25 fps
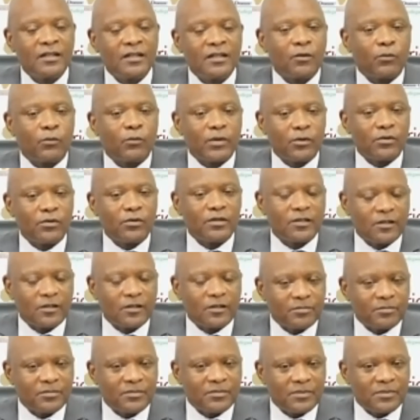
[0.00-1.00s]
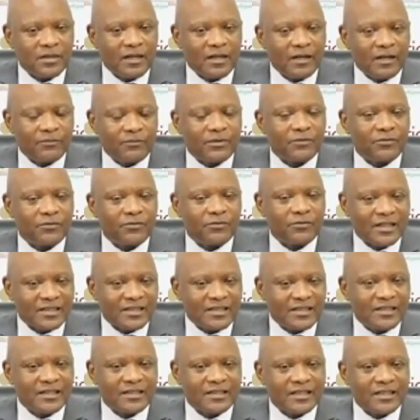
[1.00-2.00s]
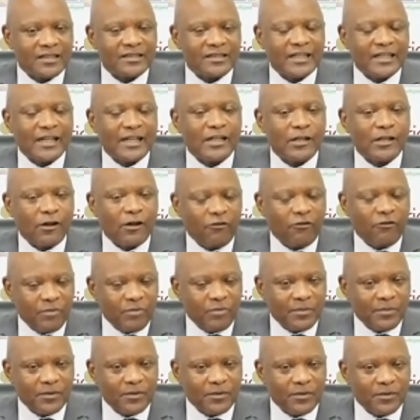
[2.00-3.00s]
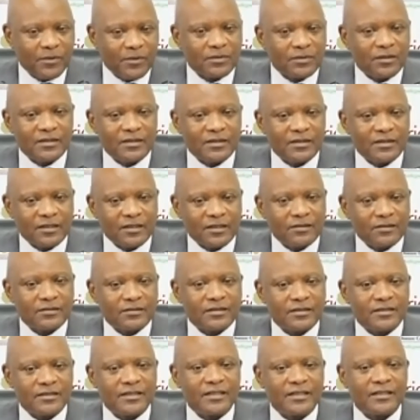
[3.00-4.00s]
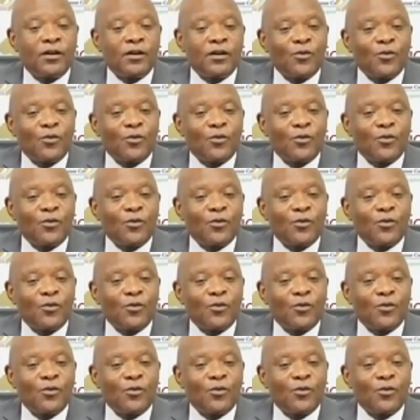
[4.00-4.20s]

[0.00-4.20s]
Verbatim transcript: we will not have vaccinated enough people on the continent.